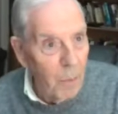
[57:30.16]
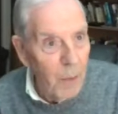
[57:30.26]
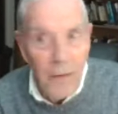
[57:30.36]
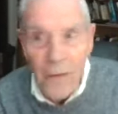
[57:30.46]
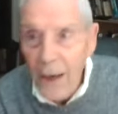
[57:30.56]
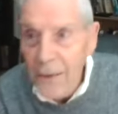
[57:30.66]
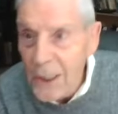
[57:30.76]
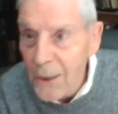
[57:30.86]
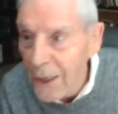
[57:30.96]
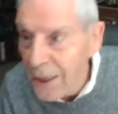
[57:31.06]
My Father
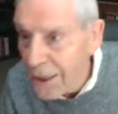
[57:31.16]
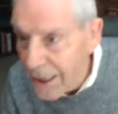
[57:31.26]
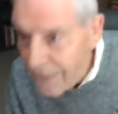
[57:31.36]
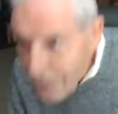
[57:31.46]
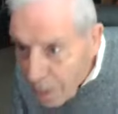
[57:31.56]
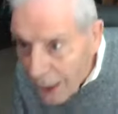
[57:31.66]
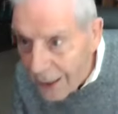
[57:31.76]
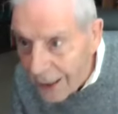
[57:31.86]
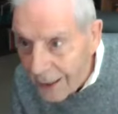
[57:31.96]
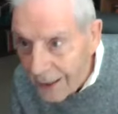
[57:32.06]
is greater than
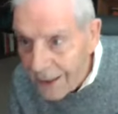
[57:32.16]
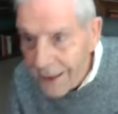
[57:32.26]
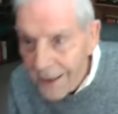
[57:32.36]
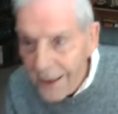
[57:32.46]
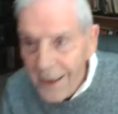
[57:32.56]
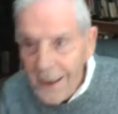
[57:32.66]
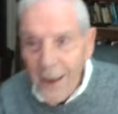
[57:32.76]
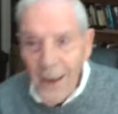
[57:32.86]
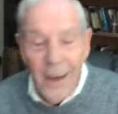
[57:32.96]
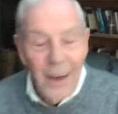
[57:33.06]
everybody,
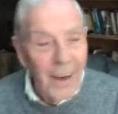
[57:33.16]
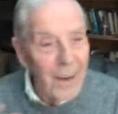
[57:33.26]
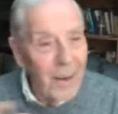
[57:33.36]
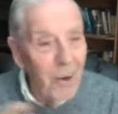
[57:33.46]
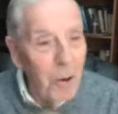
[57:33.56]
and